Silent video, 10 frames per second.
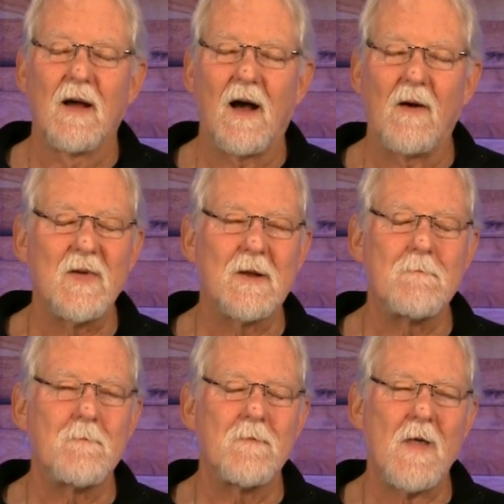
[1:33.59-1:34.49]
I
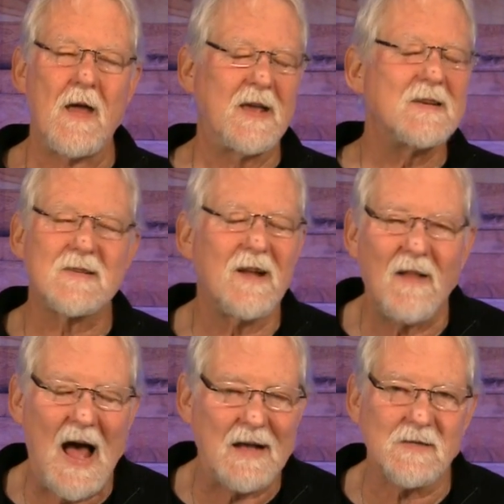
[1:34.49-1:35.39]
mean, he's
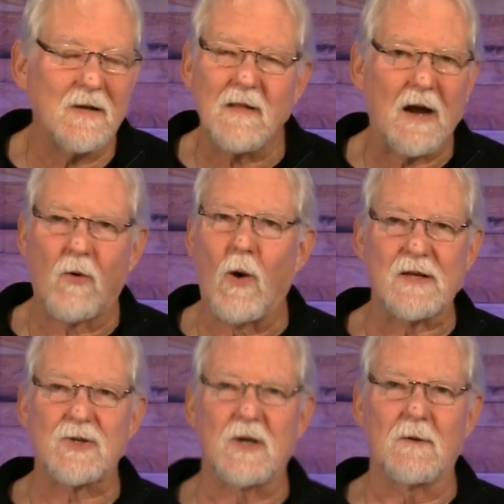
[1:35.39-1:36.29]
still asking that
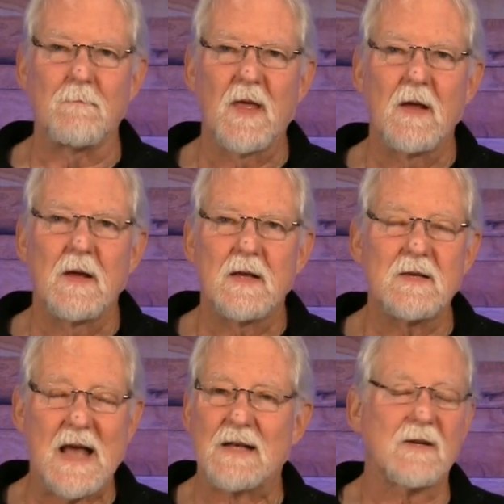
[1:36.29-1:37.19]
question.
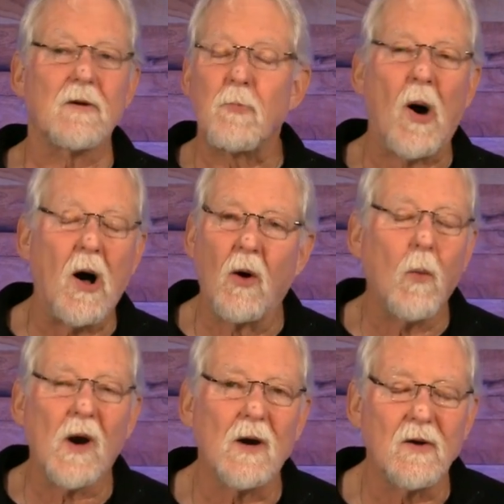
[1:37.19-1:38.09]
He's asking Paul,
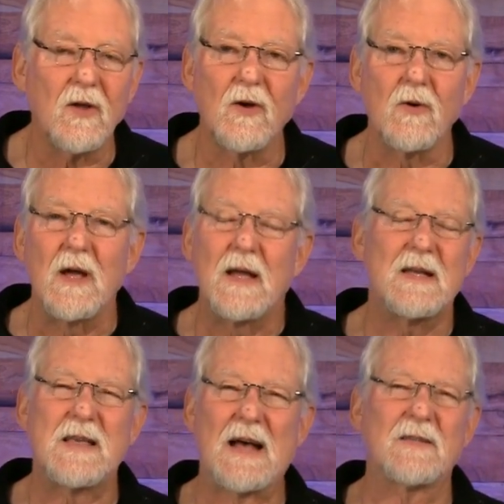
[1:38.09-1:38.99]
"Where are you?"
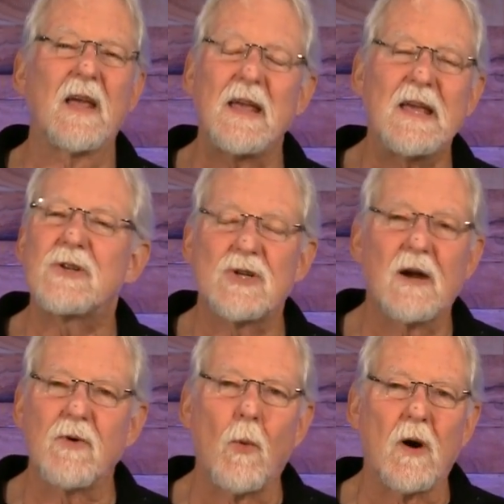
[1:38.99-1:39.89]
He's asking each and
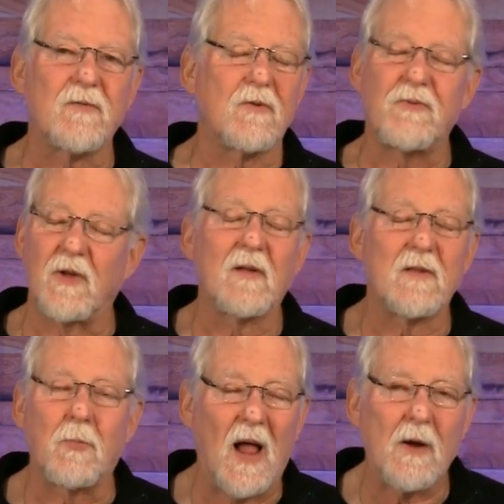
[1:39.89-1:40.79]
every one of you, fill in
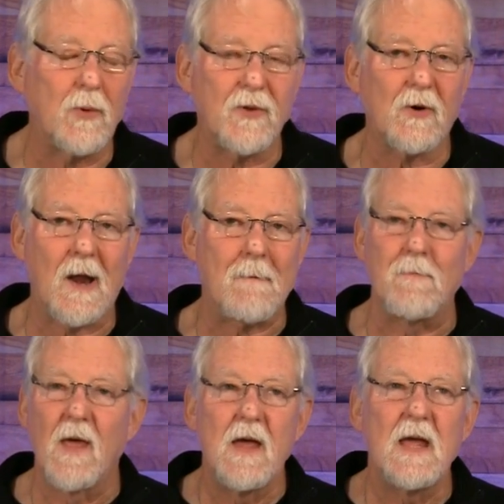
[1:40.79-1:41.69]
the blank with your name.
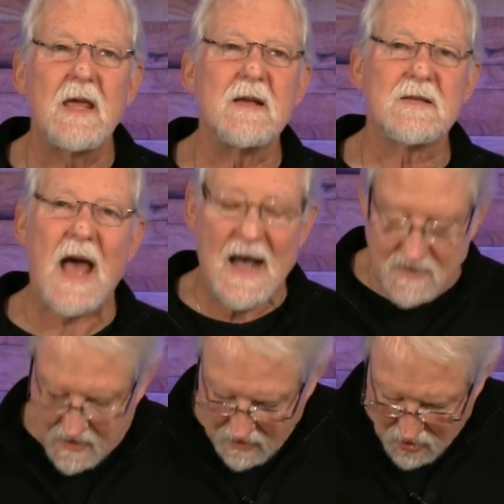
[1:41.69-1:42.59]
He is
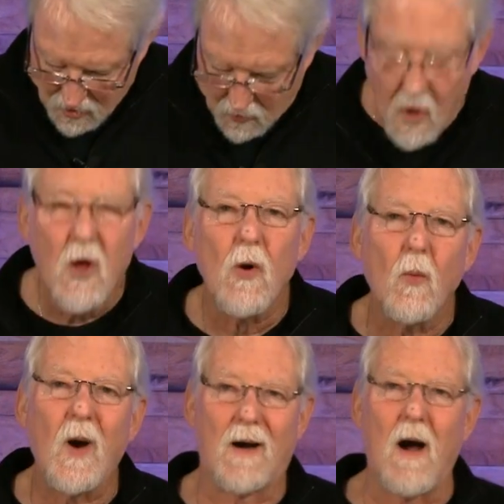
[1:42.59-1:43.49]
asking you,
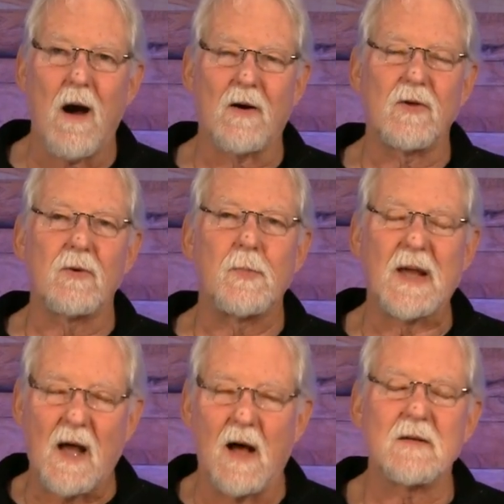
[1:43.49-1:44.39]
"Where are you?"
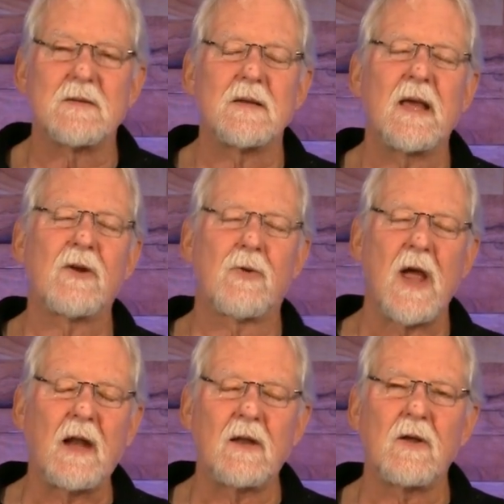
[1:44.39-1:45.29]
Because he
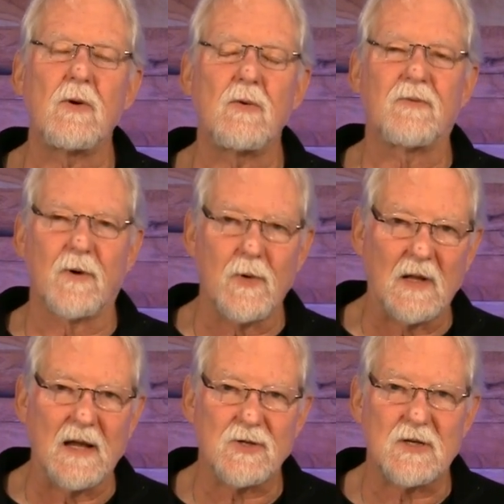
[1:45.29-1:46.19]
created you for
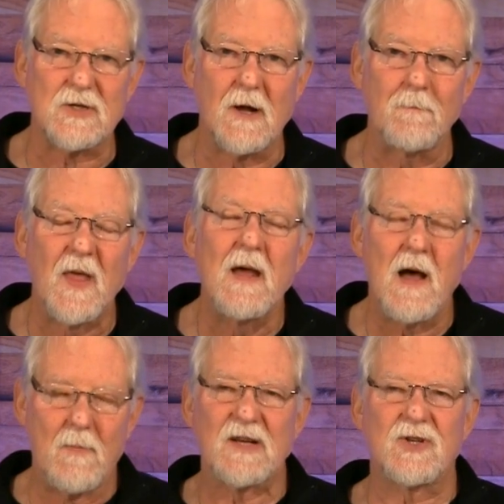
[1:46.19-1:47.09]
relationship.
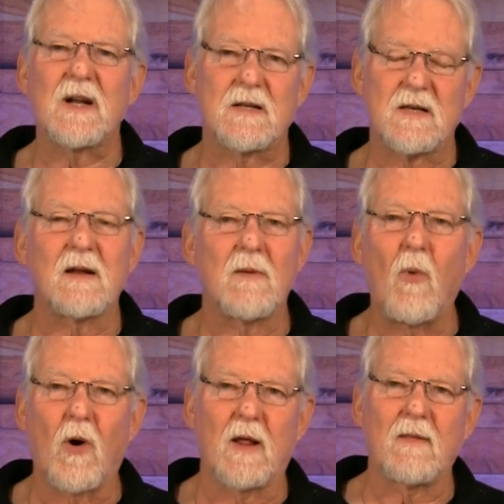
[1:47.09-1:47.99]
I mentioned on Sunday
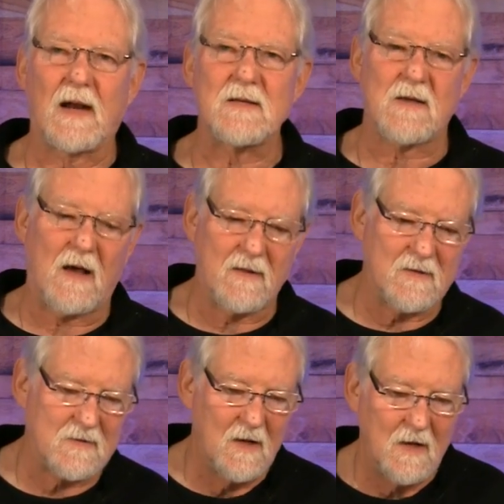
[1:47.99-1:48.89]
morning that I saw
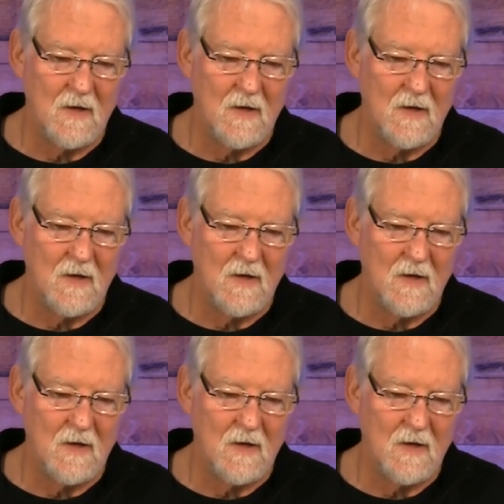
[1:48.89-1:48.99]
this